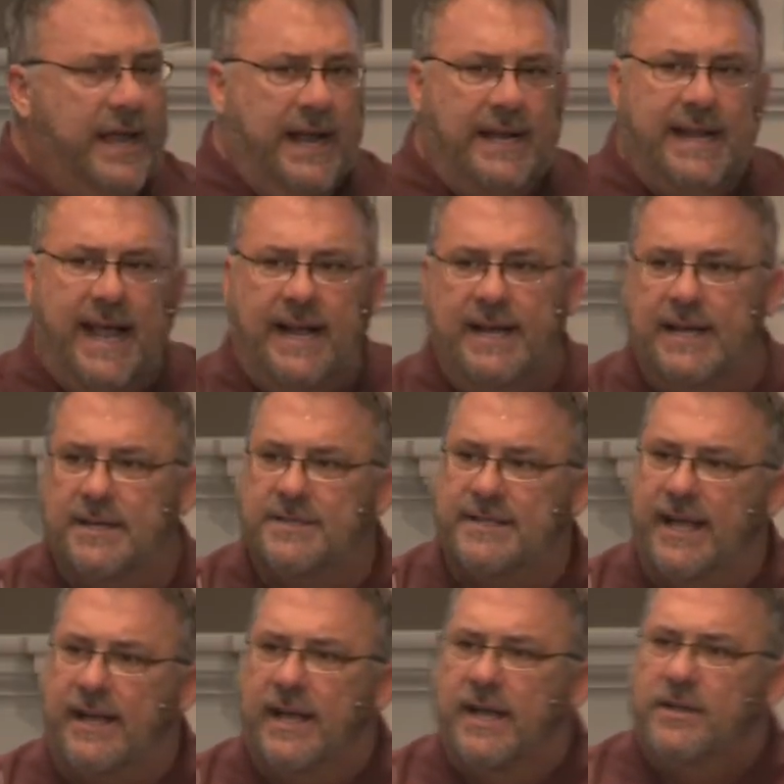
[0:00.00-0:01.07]
and that is
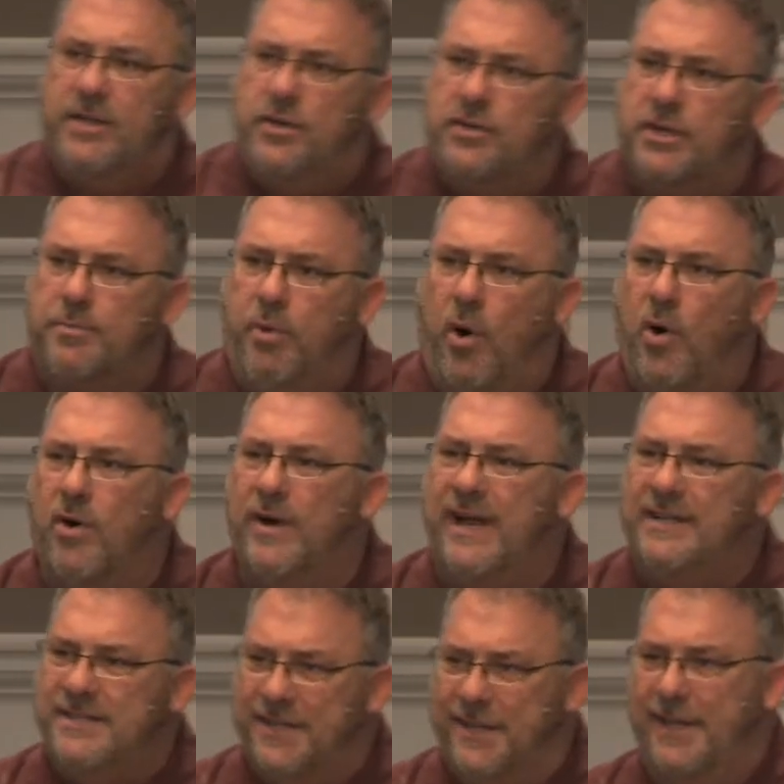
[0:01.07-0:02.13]
that you should pour
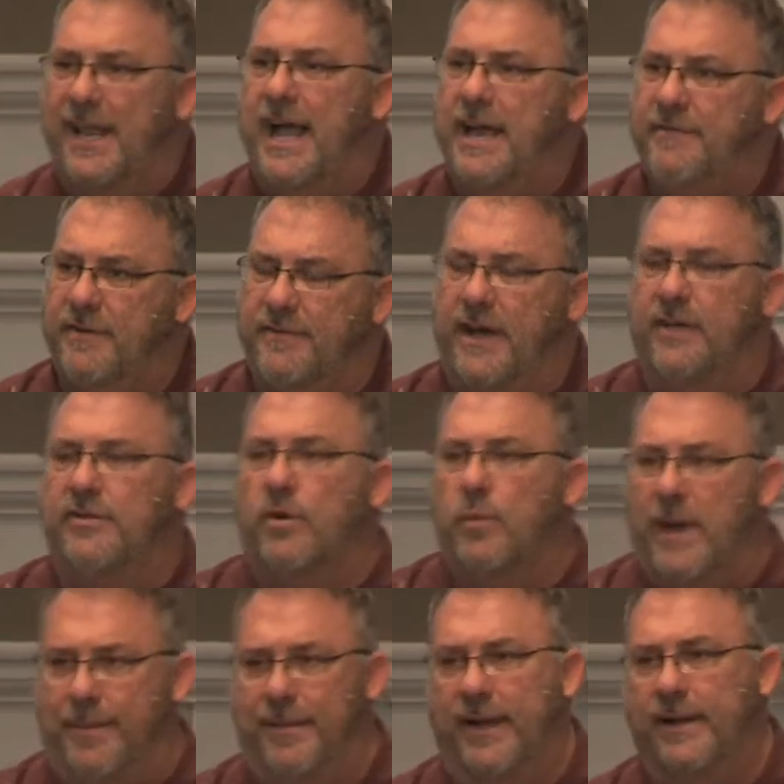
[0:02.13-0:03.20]
into the life of other
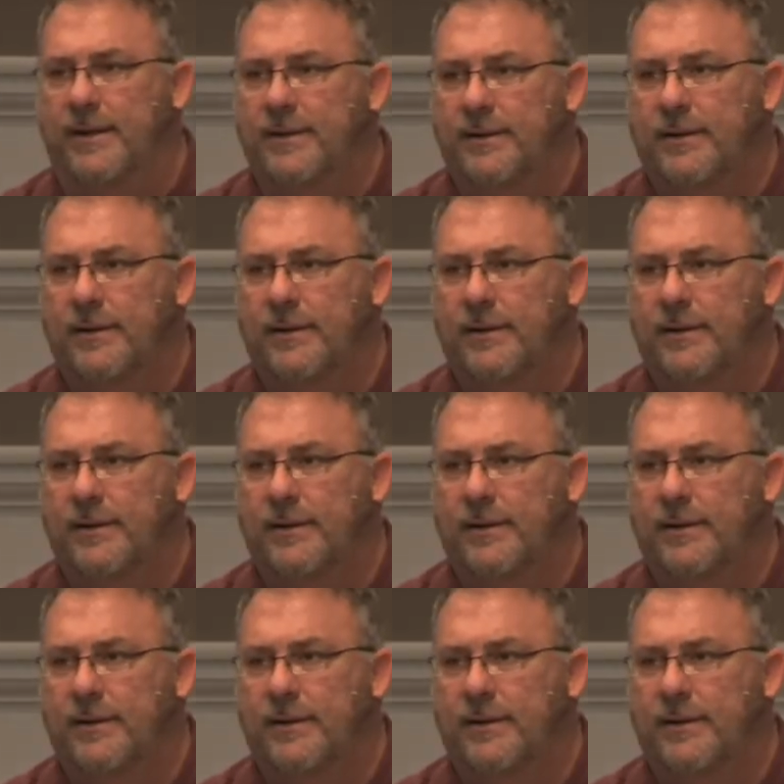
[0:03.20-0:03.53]
women.